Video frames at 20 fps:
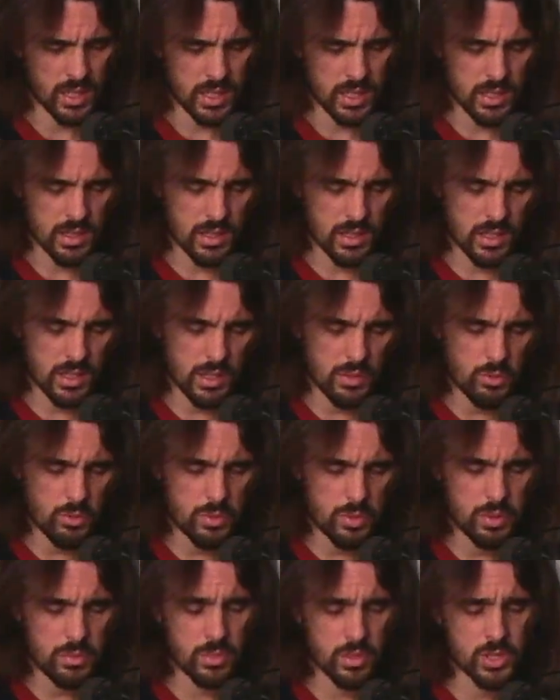They will be
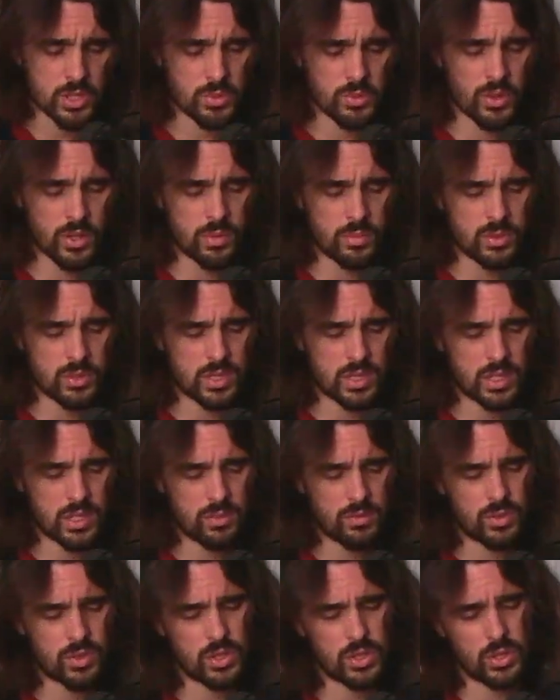much more able to give
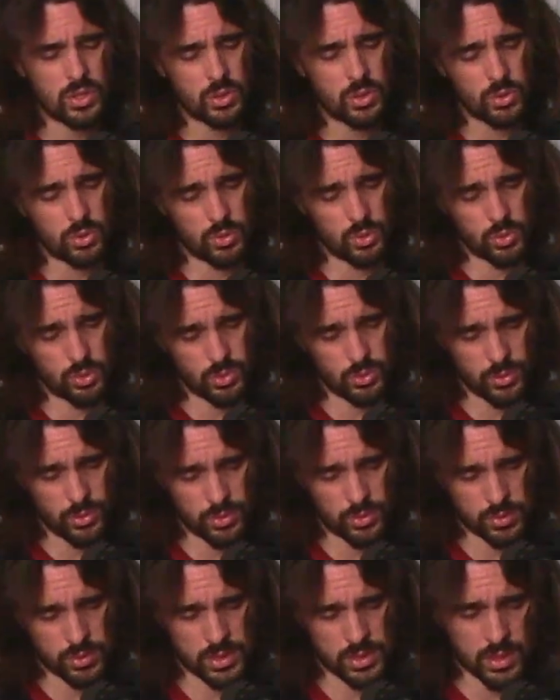you
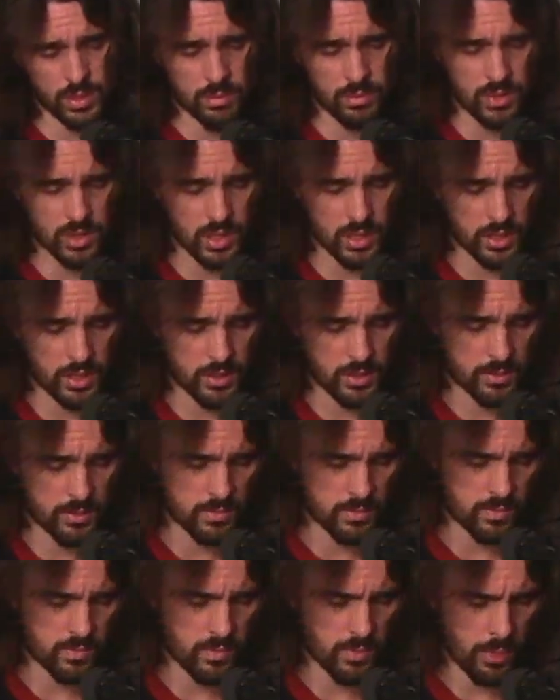something.
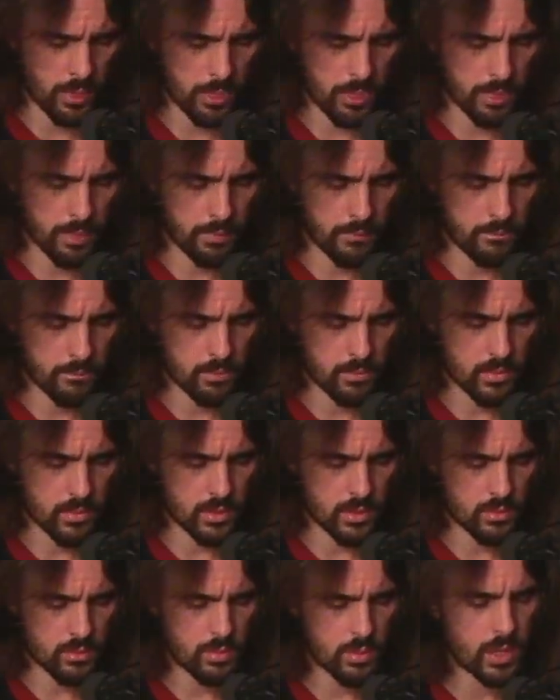
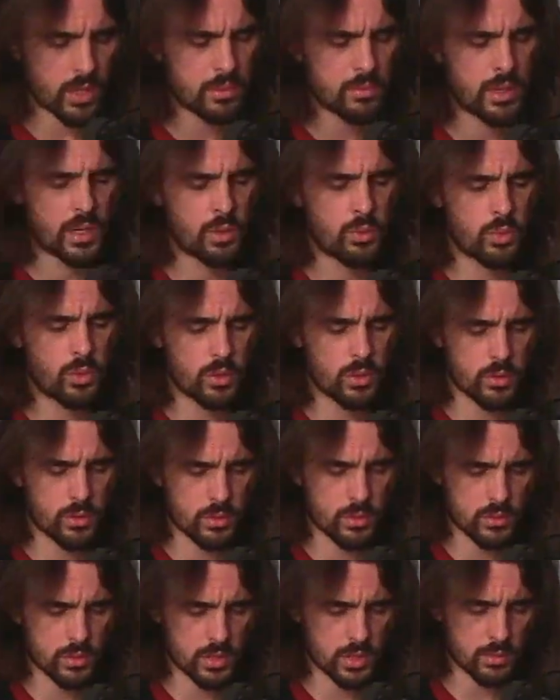Upon my
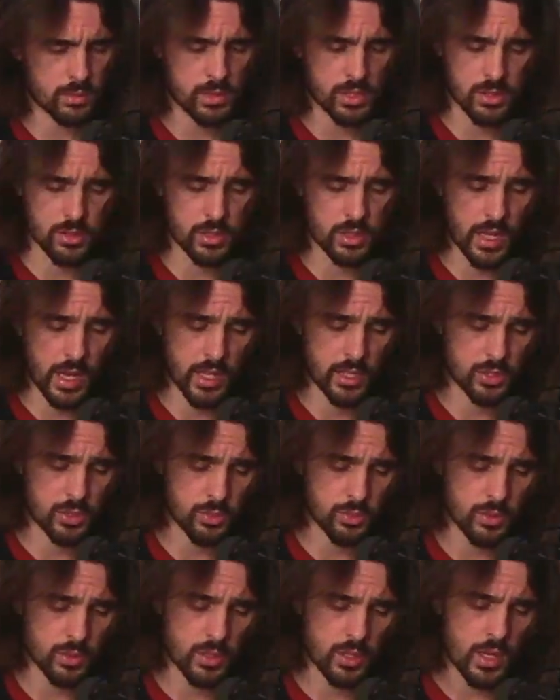word, said Mr.
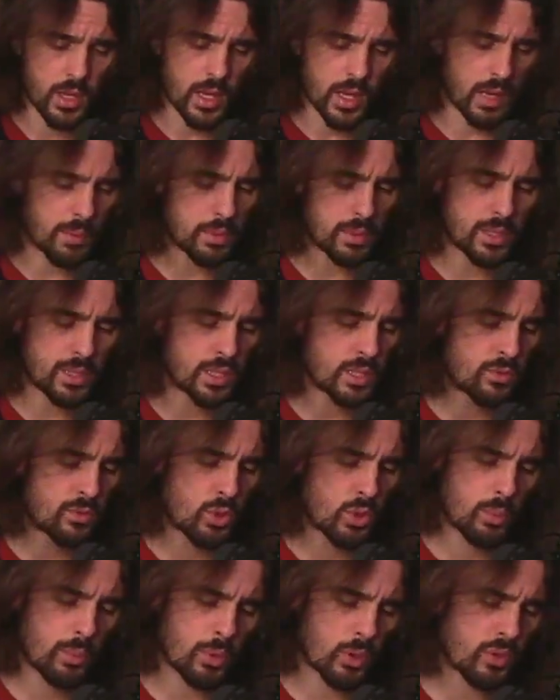Dashwood, I believe you are
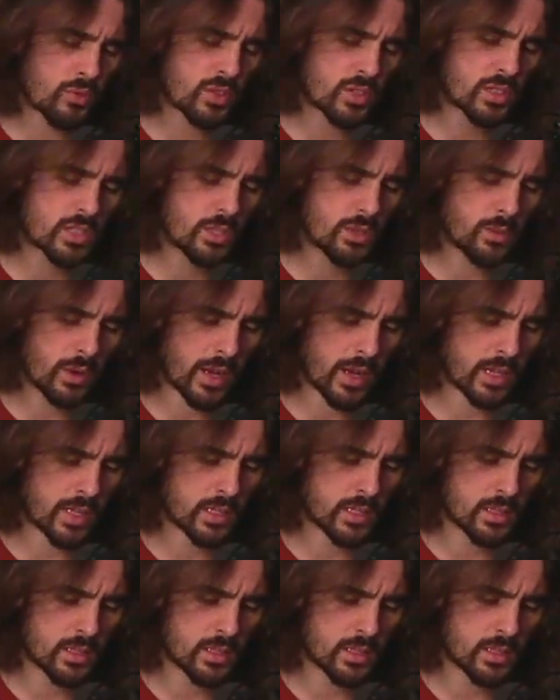perfectly right.